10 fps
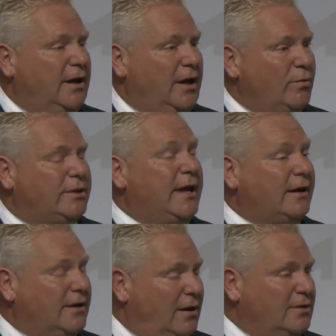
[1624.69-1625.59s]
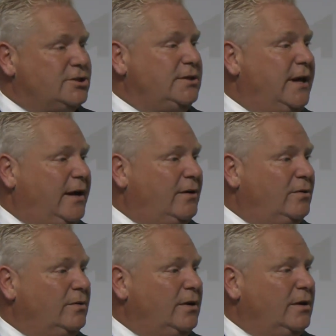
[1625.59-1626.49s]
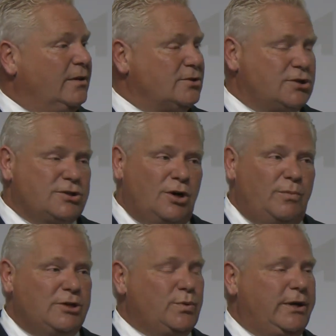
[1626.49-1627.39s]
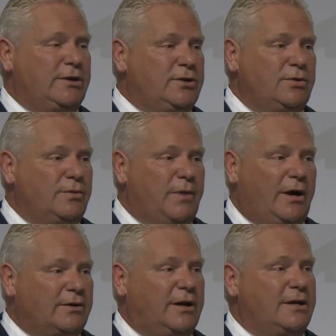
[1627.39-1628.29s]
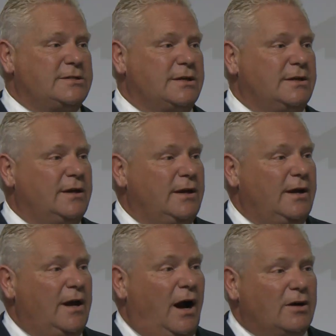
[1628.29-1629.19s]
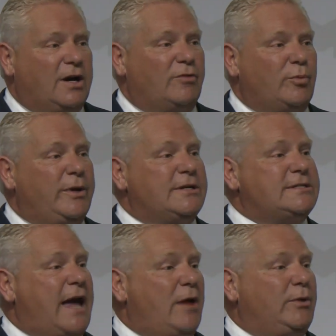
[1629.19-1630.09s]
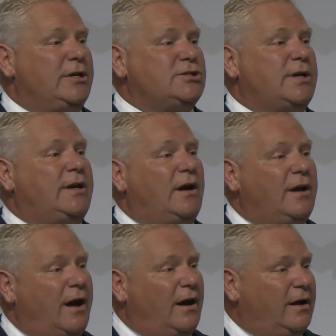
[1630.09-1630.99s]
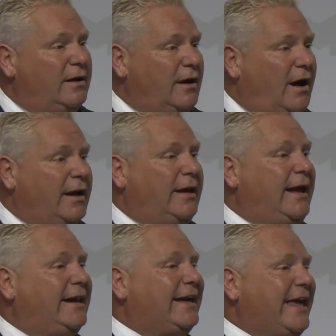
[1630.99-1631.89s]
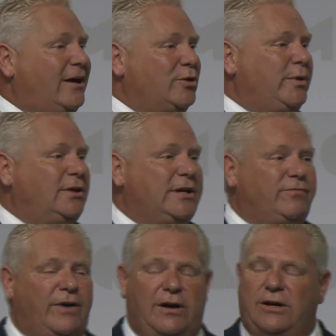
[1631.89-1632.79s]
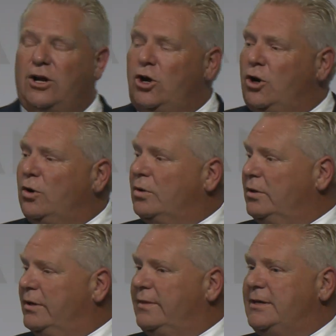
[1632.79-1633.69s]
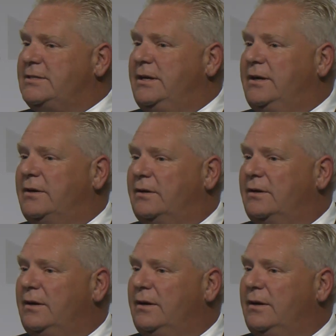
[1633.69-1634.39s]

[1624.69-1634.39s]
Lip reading: And with technology now, there's so much we can do in modernizing. Our government established an audit and accountability fund earlier this year.